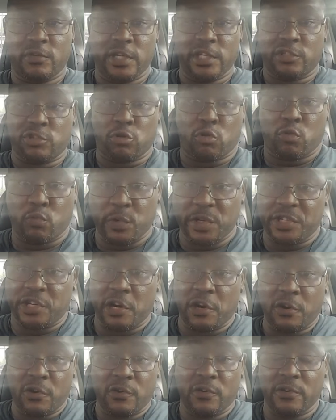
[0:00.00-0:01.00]
get your
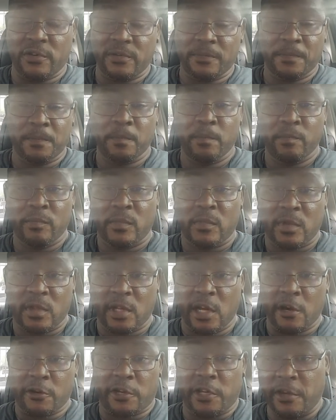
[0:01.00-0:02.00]
return,
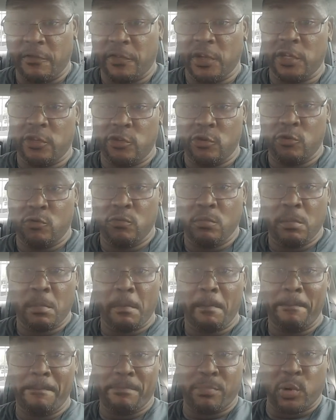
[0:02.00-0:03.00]
they're giving you
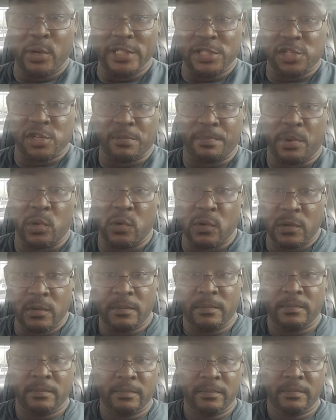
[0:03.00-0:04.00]
principal
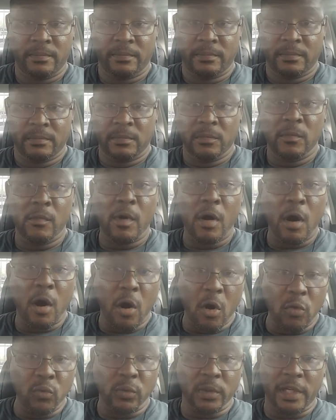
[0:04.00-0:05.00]

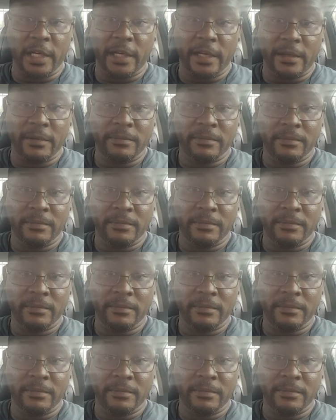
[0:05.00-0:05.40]
only.